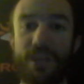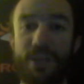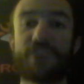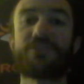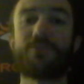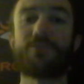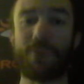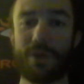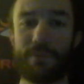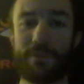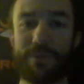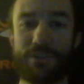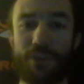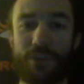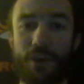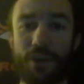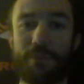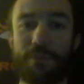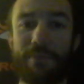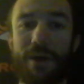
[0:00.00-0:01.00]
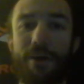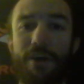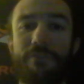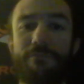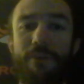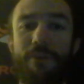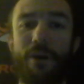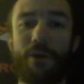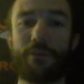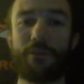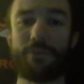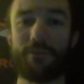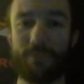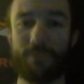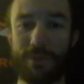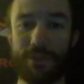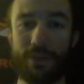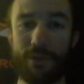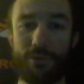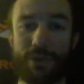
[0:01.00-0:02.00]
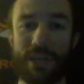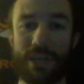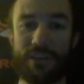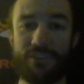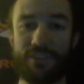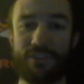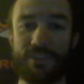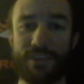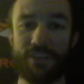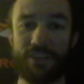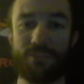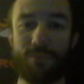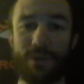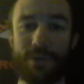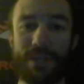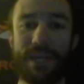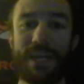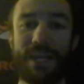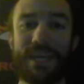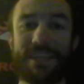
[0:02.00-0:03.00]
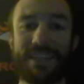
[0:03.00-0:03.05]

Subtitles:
So we're going to be talking about a Fallout 3 location in this one,